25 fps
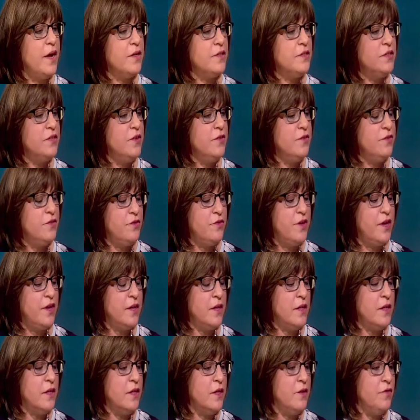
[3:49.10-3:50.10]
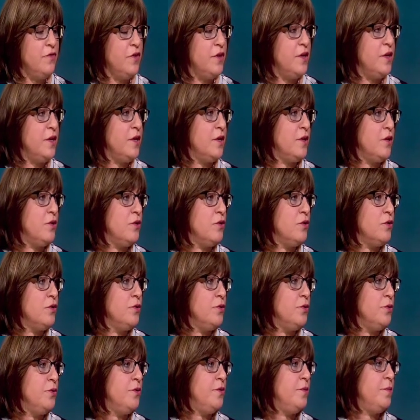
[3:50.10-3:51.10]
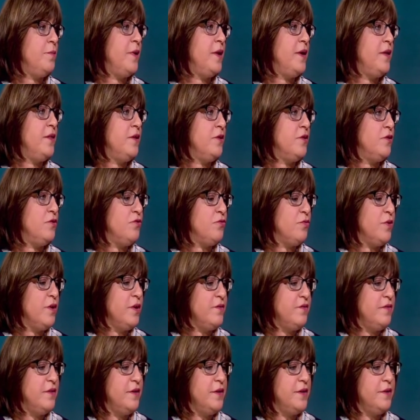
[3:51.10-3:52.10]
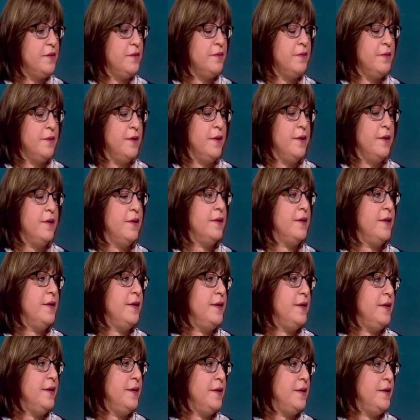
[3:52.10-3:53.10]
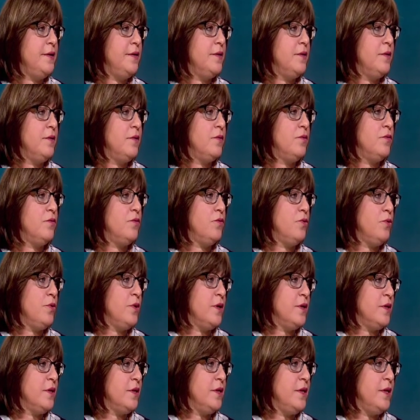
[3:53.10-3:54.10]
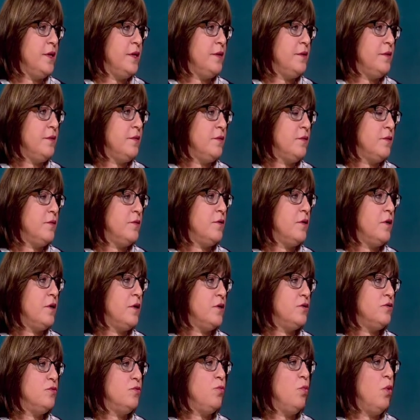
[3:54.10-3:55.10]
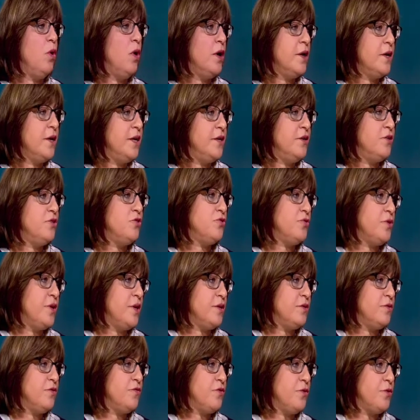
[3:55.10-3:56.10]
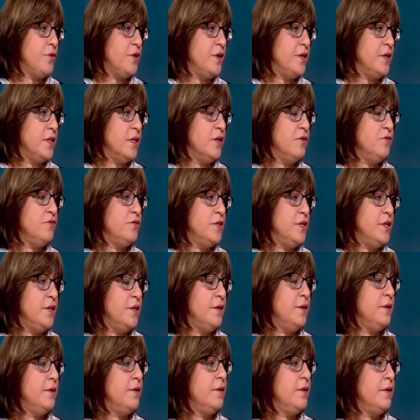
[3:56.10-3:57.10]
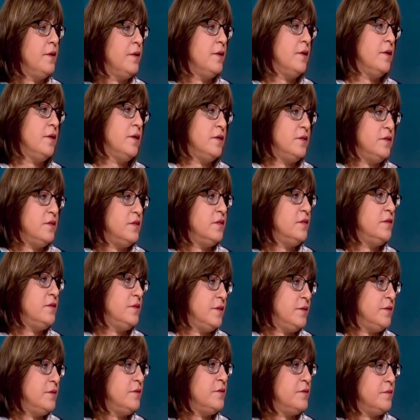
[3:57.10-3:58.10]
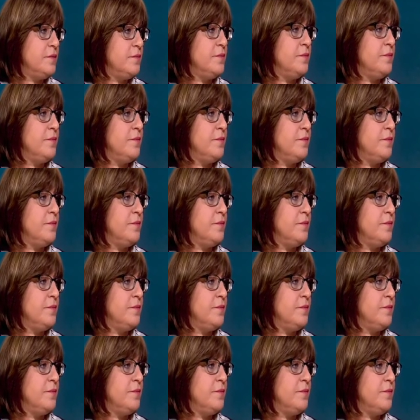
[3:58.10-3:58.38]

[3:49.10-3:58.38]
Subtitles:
activities of daily living include bathing and dressing, eating, toileting, walking and transferring, lifting, assistance.